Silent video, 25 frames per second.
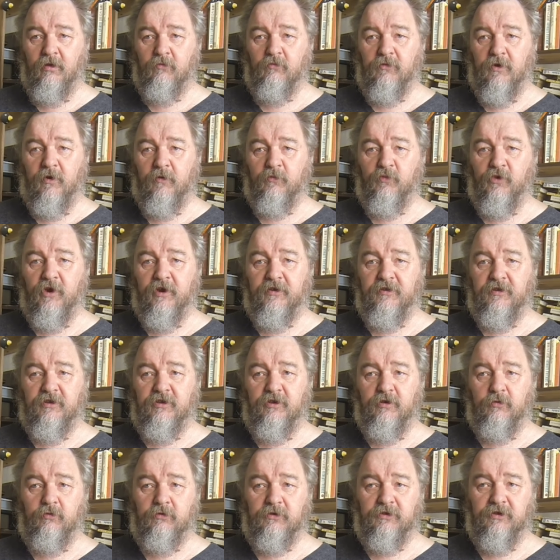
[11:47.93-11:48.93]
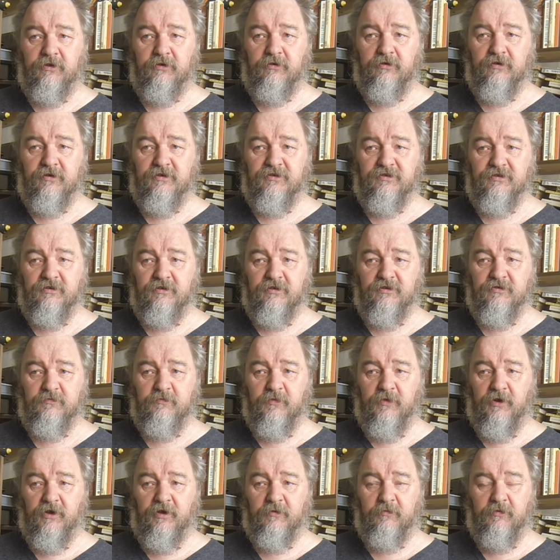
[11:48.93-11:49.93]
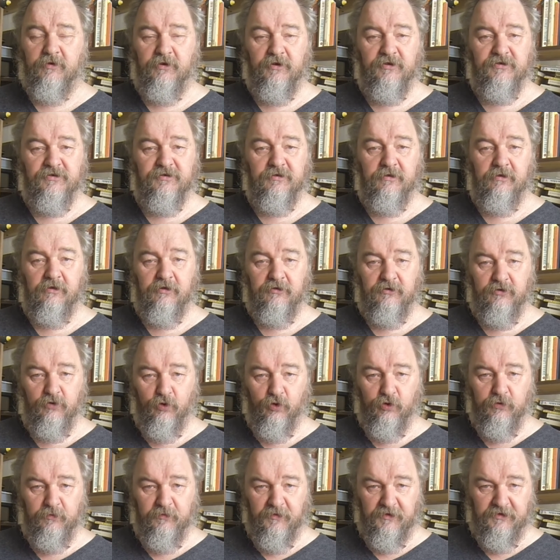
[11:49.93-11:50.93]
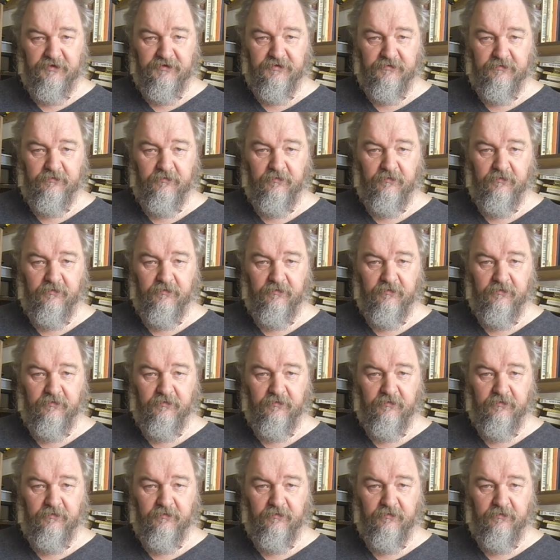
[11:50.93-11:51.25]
one way that you will do this is by personal adornment